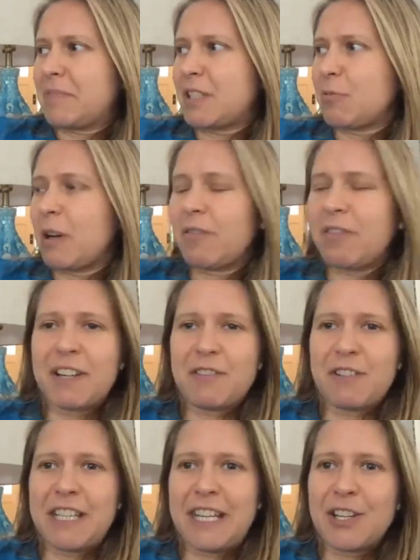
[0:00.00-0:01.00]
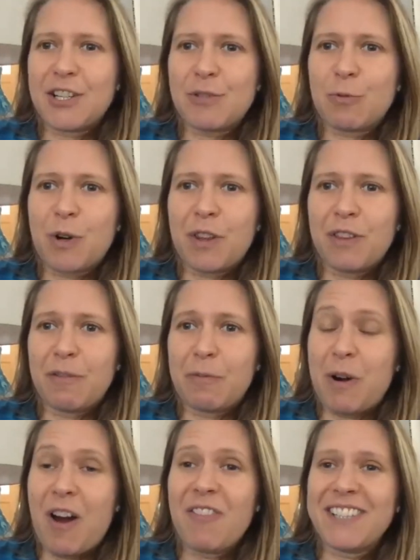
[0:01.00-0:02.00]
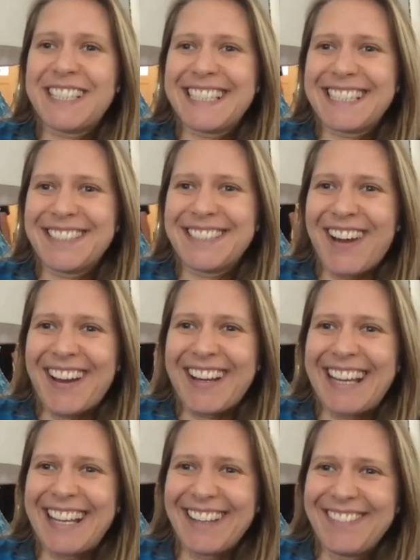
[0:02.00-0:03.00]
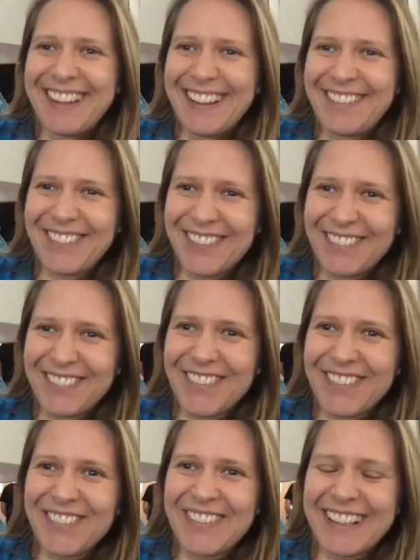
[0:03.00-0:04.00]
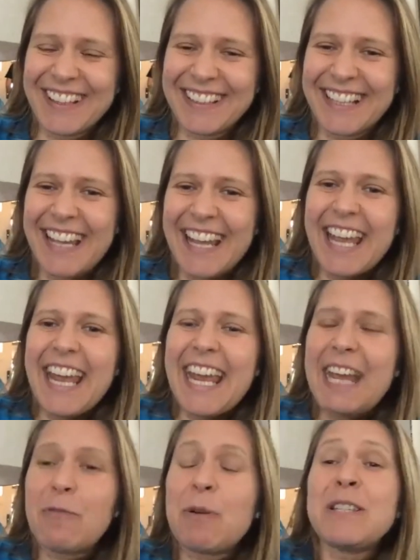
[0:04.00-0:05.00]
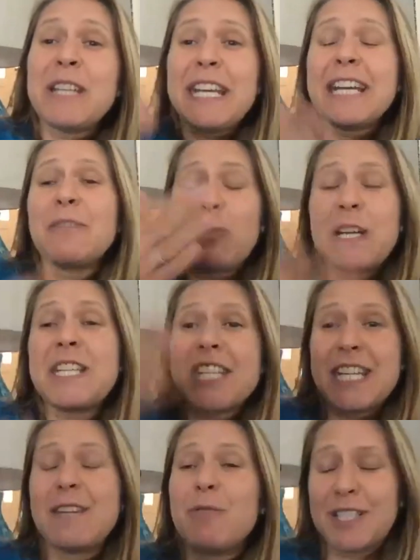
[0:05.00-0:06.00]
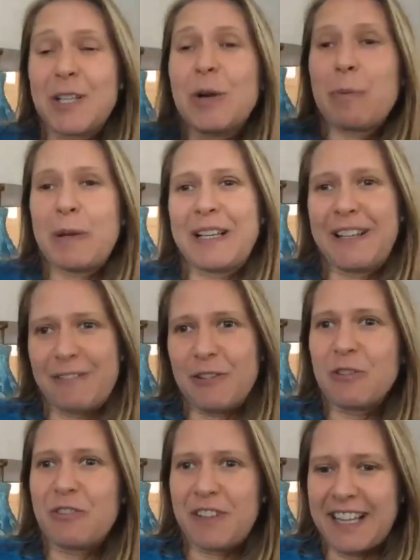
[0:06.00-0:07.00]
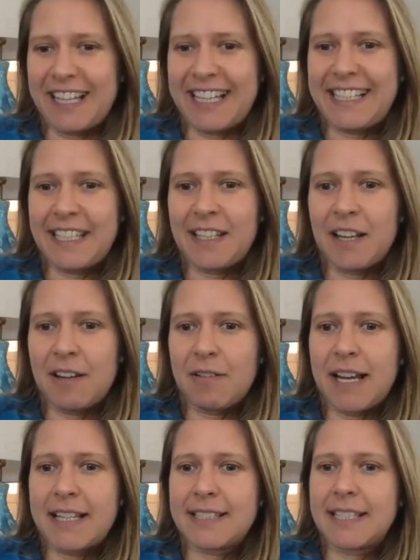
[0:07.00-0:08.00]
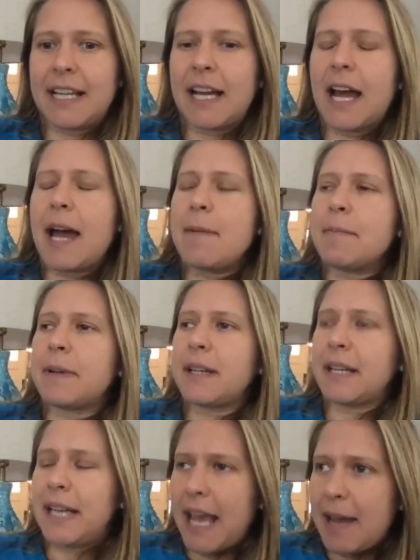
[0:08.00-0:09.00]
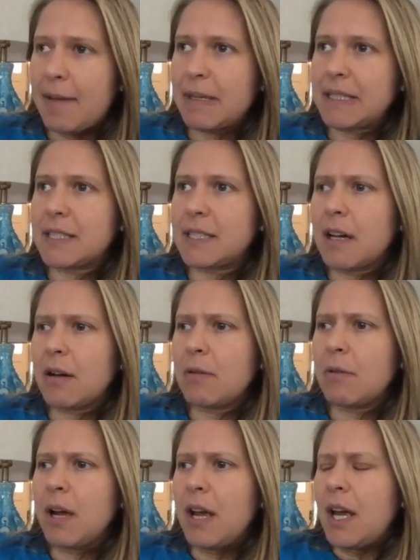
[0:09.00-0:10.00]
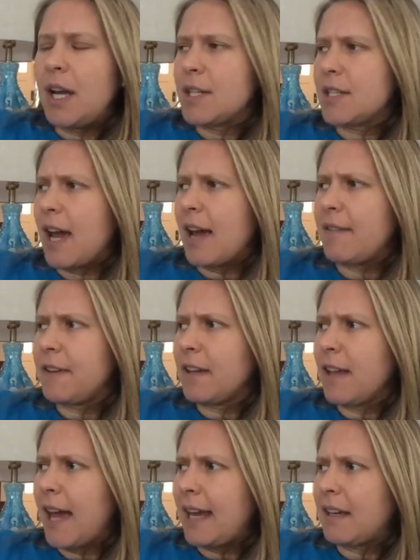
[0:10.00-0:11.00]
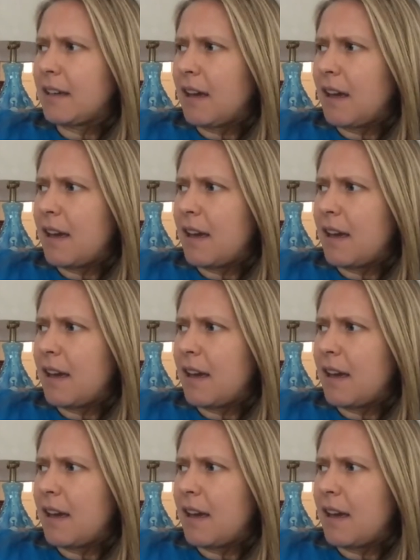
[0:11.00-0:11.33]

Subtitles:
1200 years worth of prophecies about him that were fulfilled, in which he was openly fulfilling, you know, as he came. And so I feel like